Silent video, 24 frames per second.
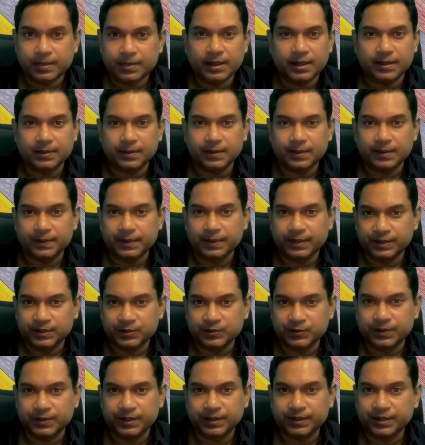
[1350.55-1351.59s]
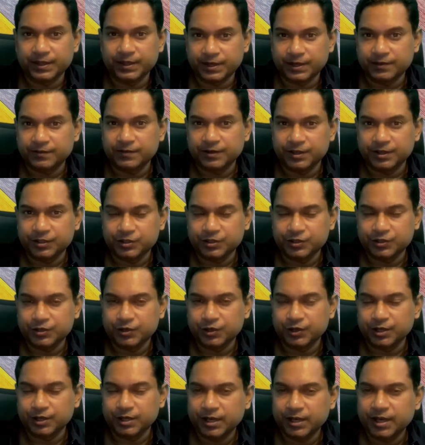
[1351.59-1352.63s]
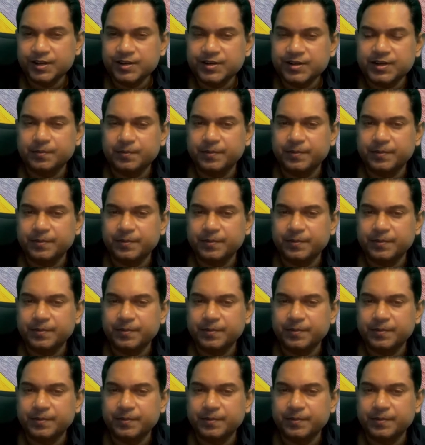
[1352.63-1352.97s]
and that's why they're a very strong country.